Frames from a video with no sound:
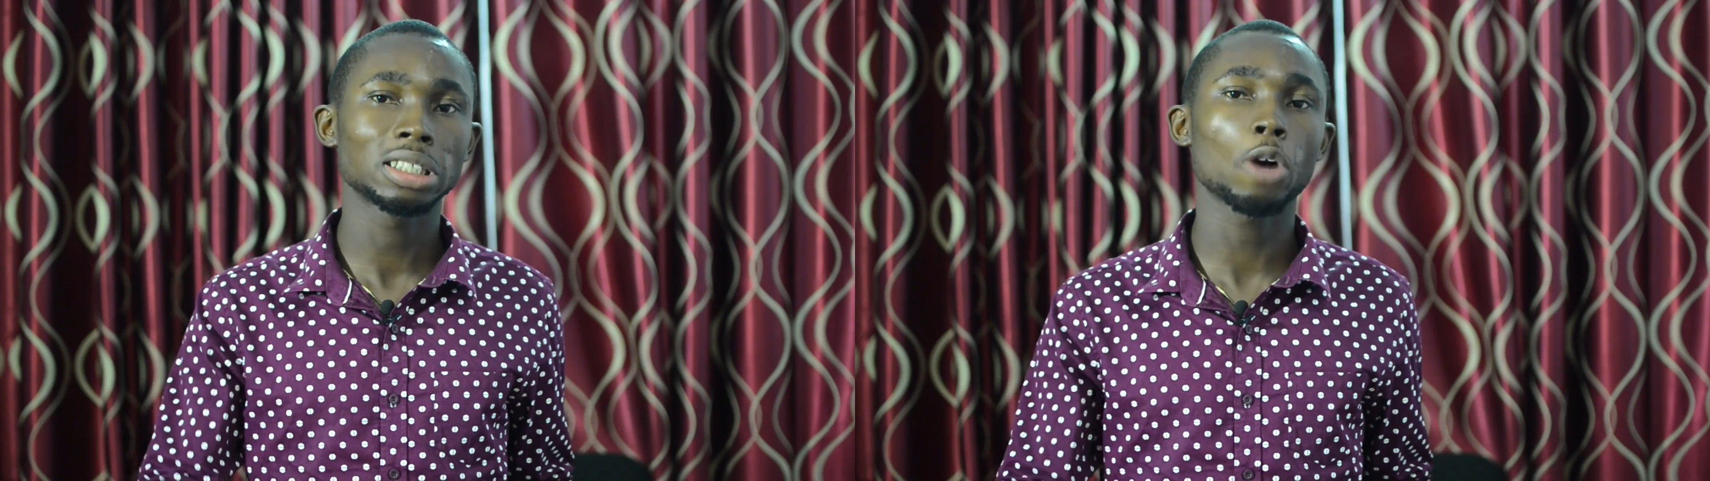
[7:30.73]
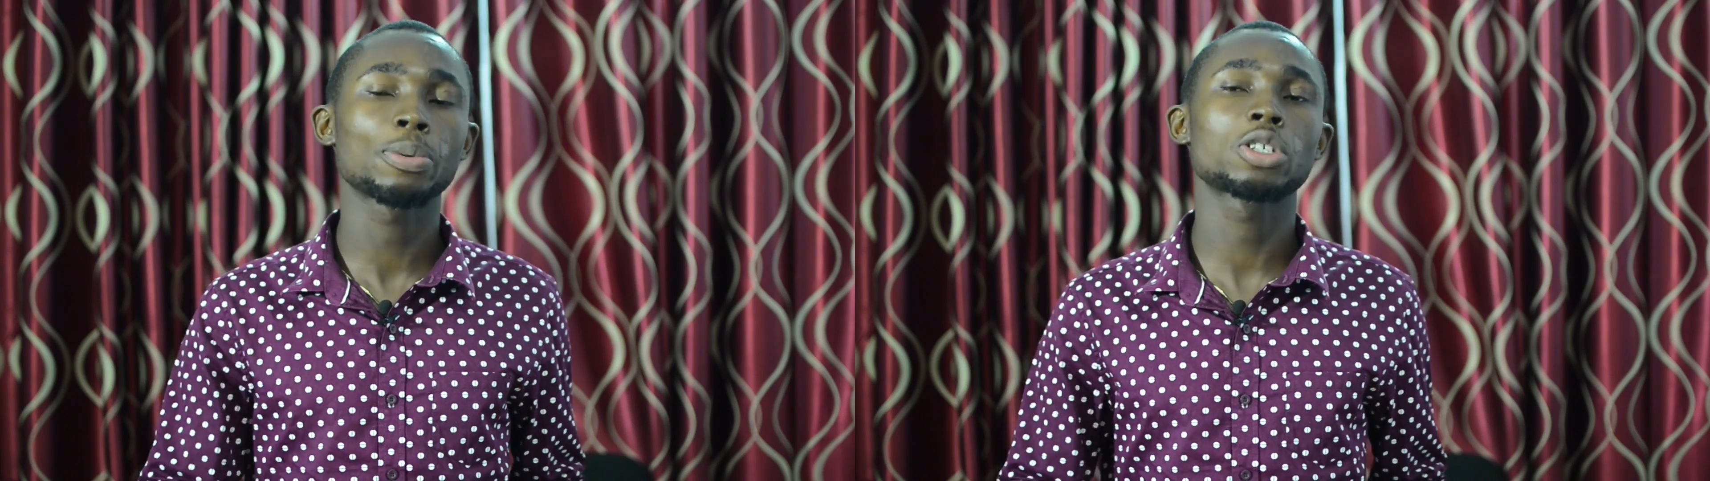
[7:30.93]

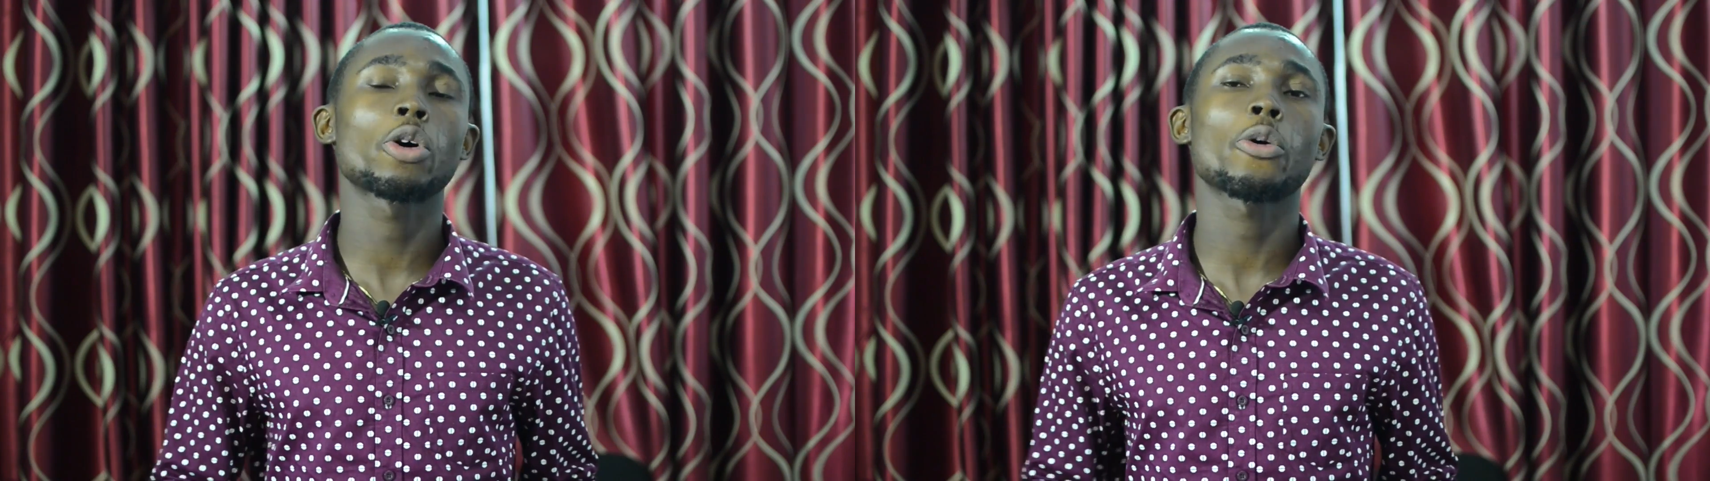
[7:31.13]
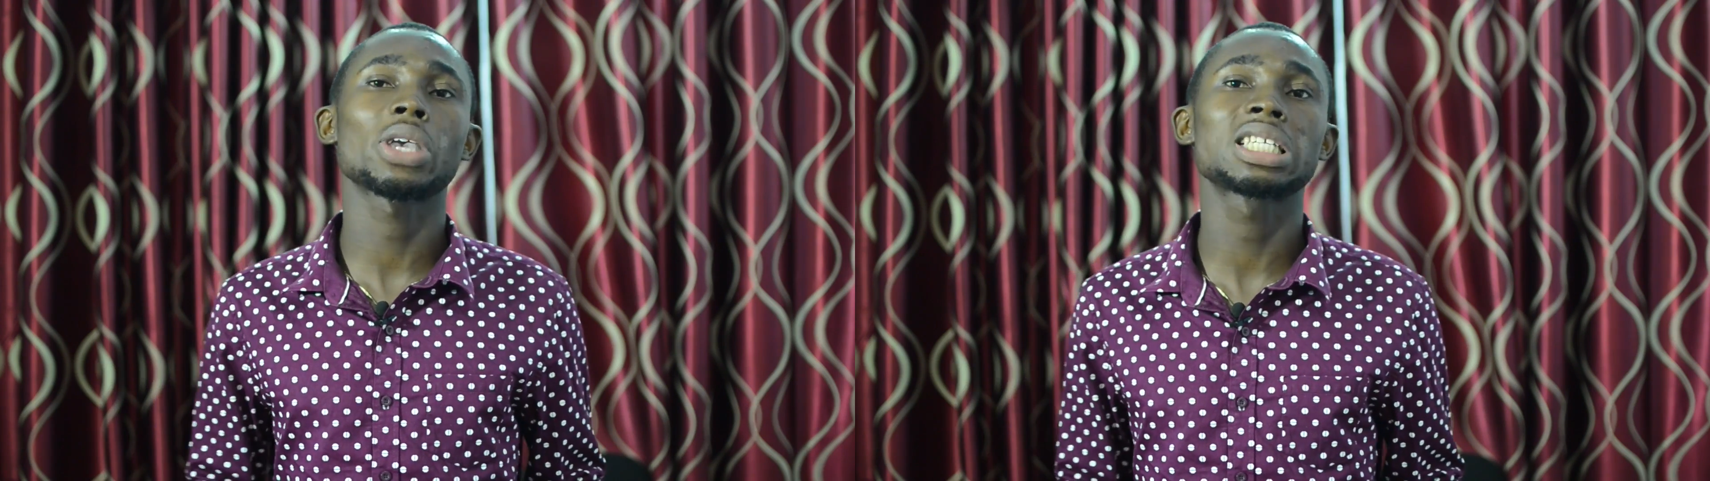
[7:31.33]
now for
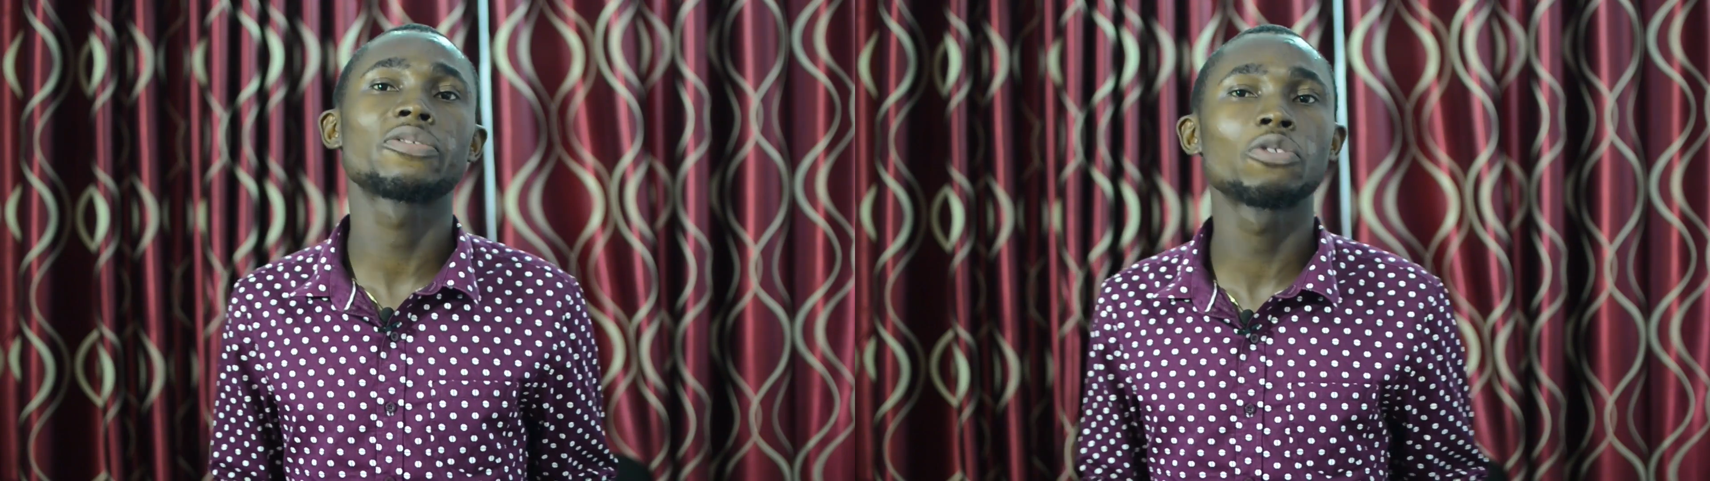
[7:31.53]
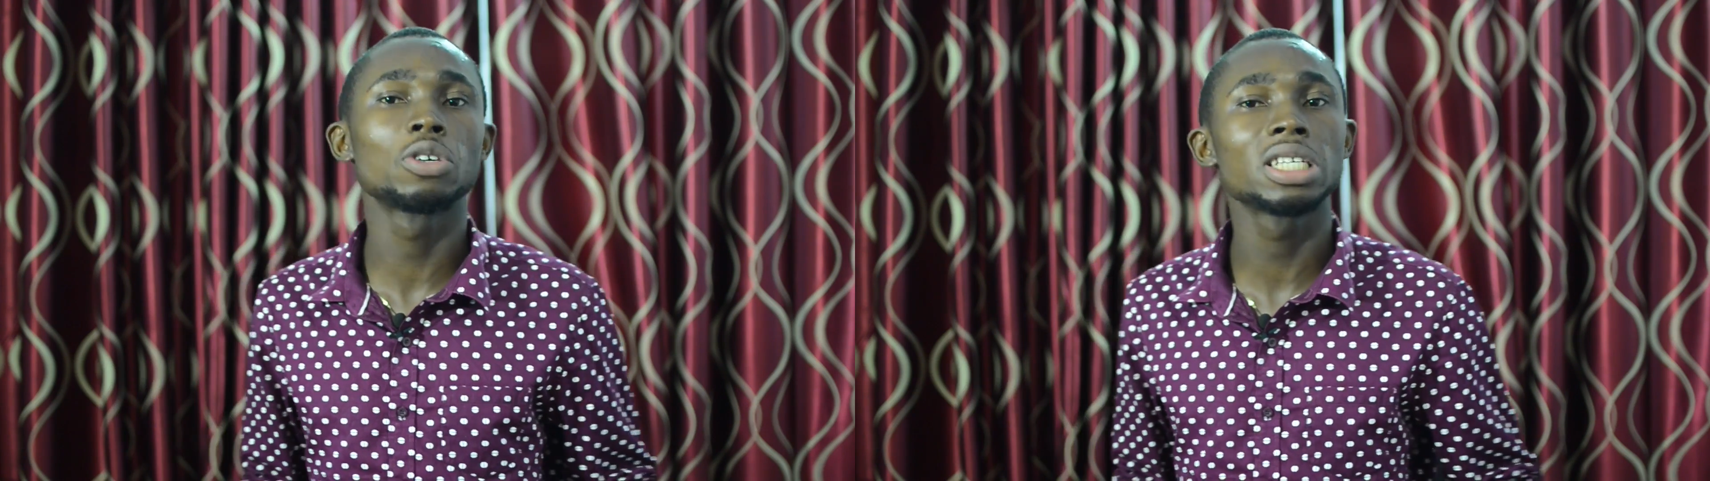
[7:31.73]
so case the
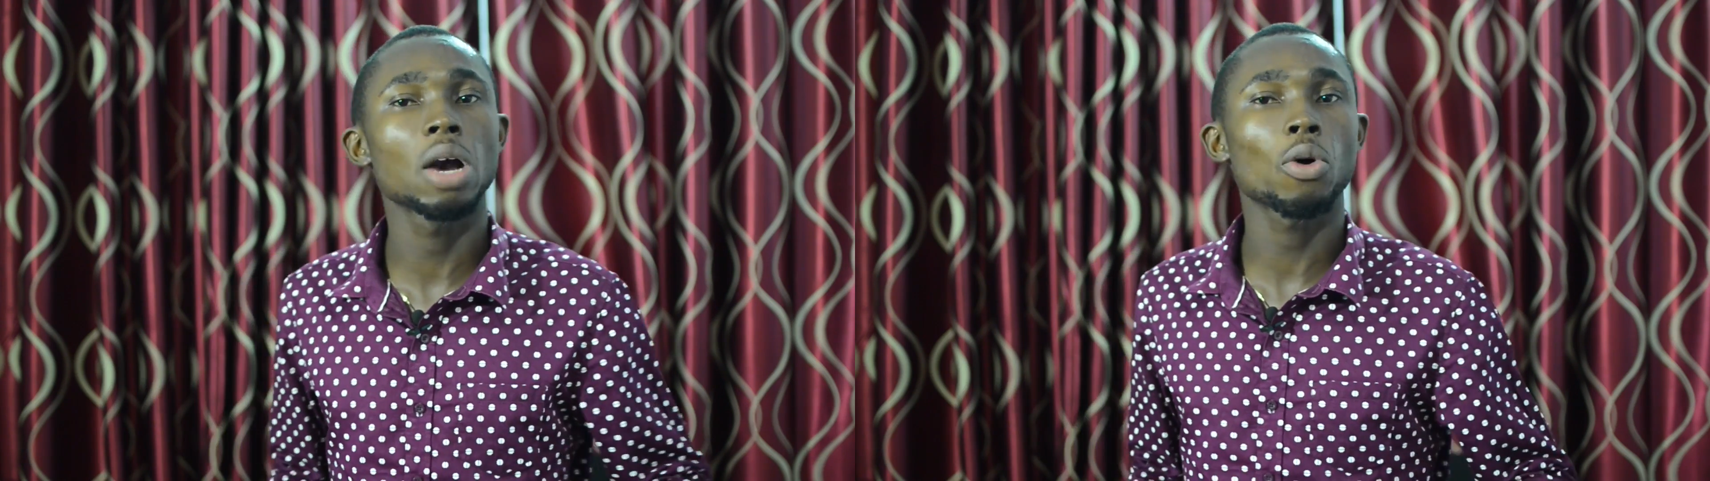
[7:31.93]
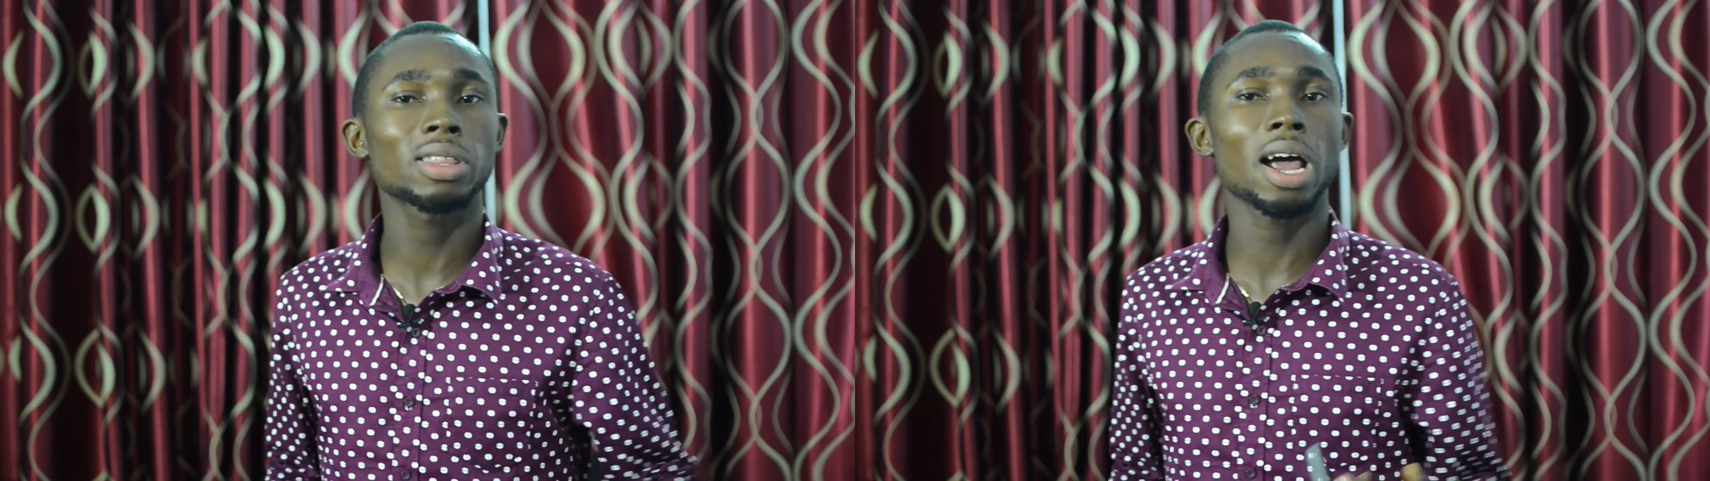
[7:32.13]
phone here
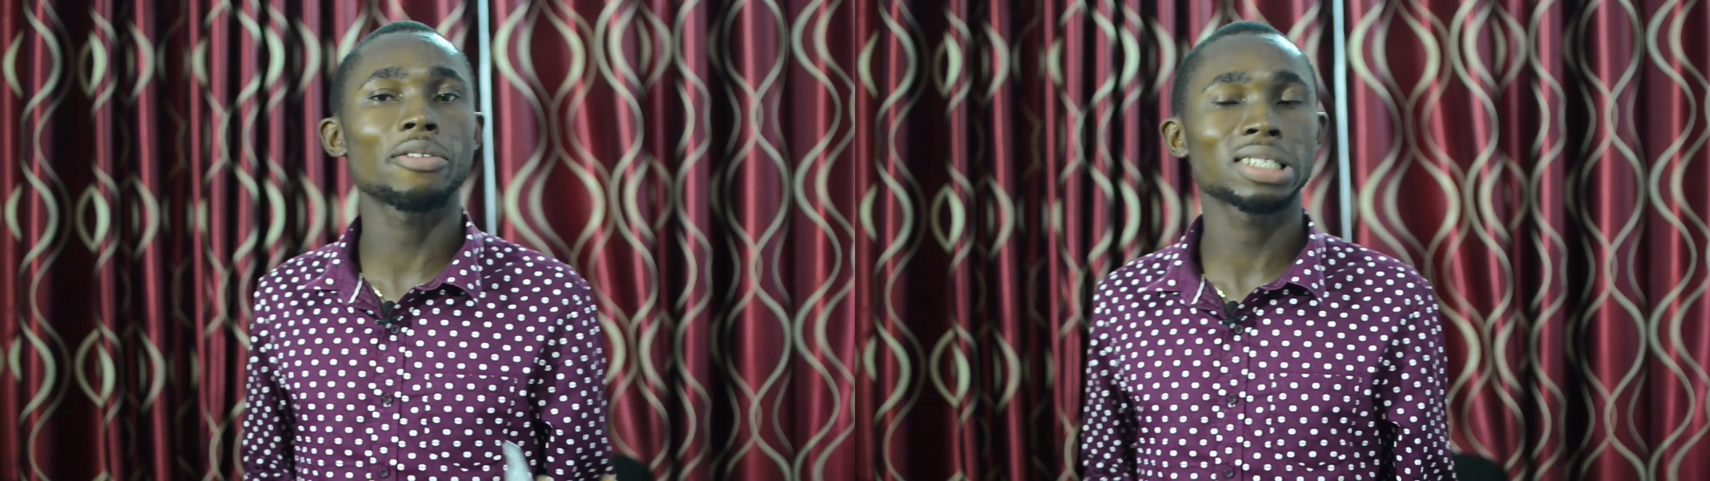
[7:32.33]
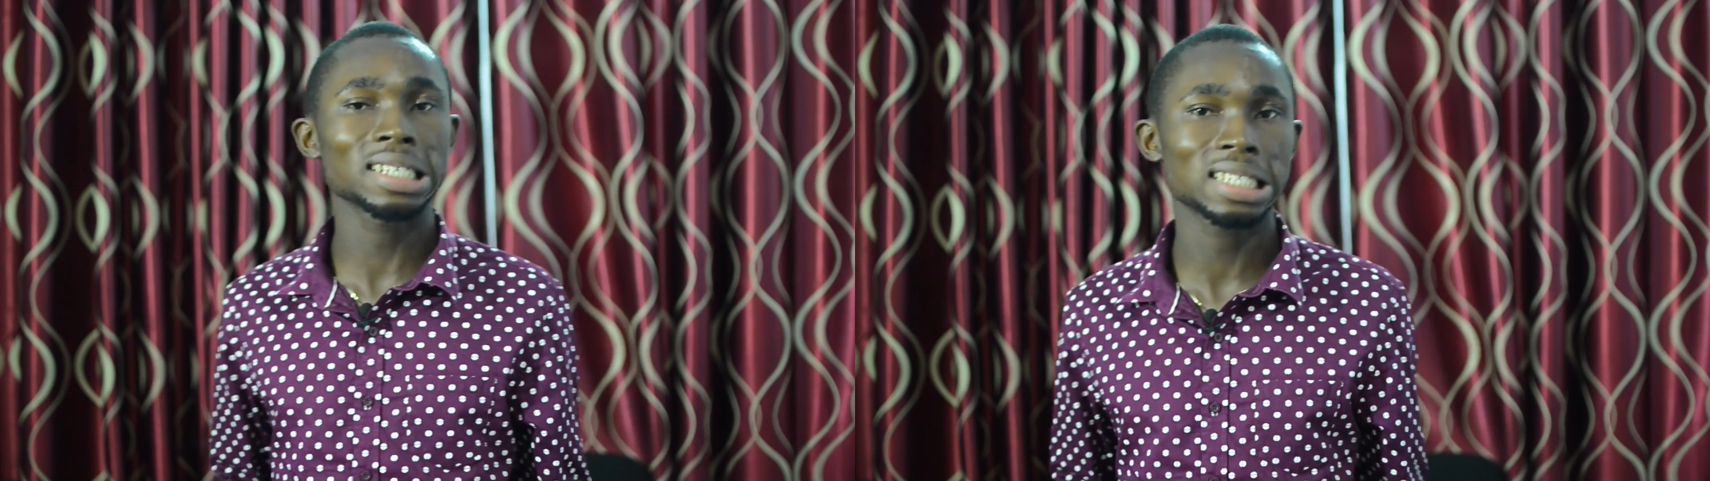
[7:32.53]
water
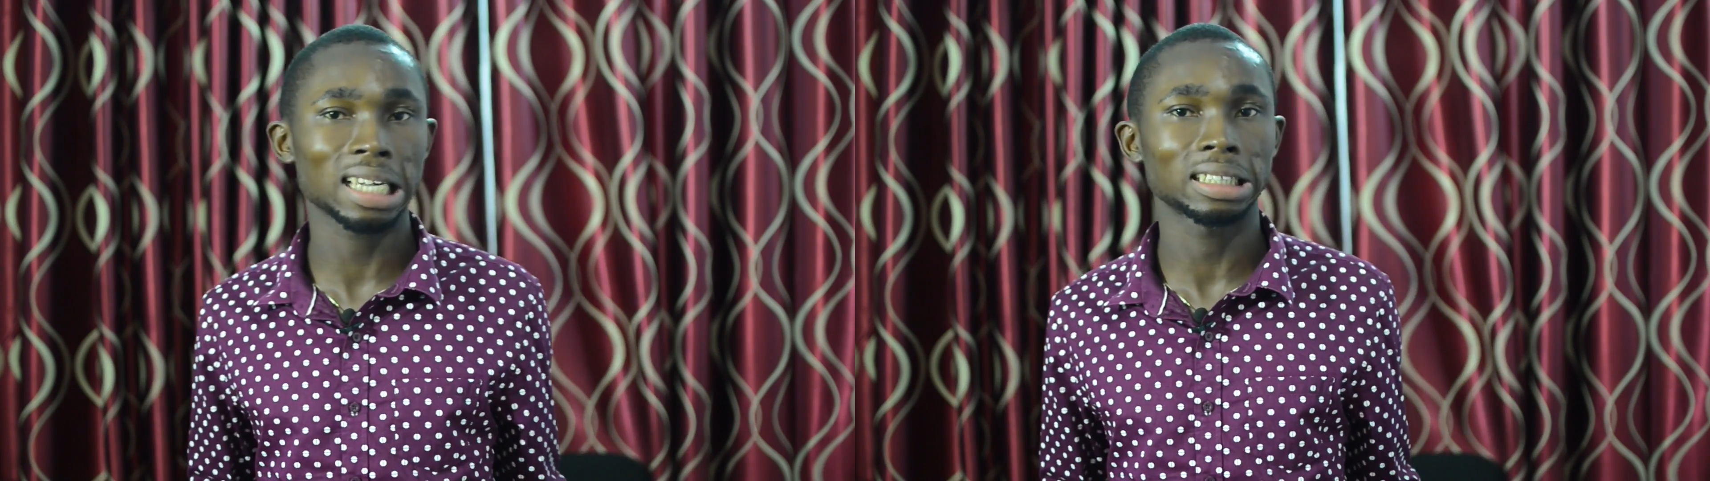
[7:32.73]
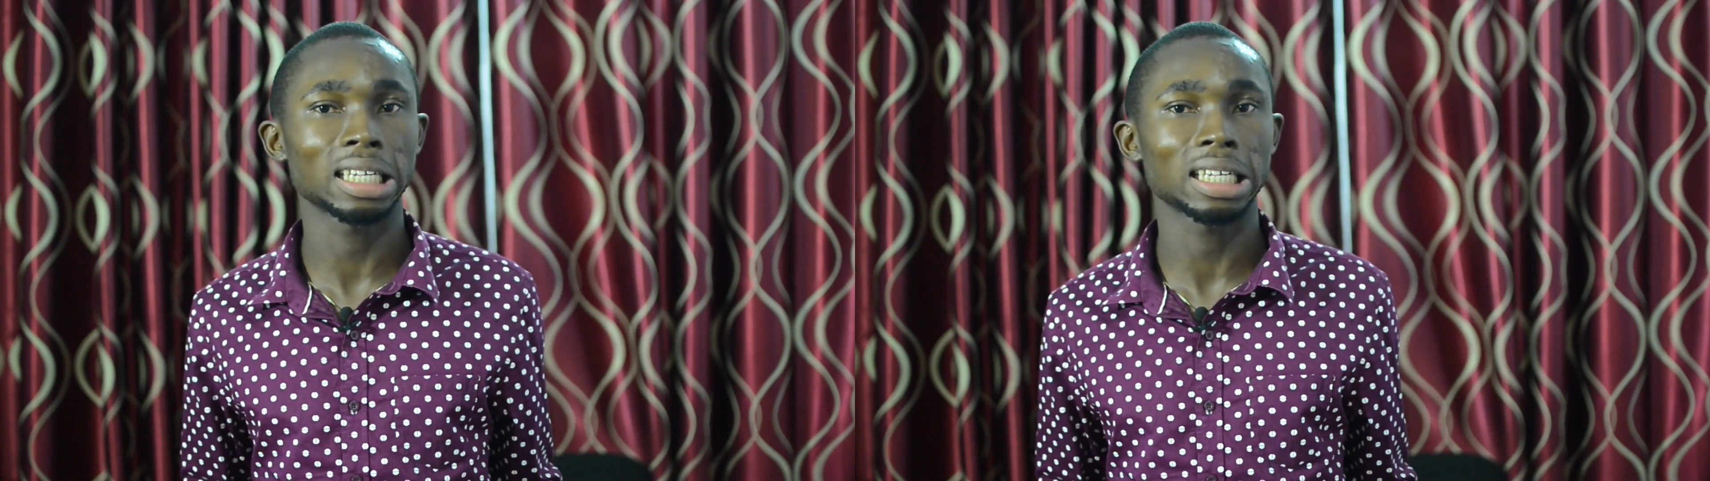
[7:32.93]
resistant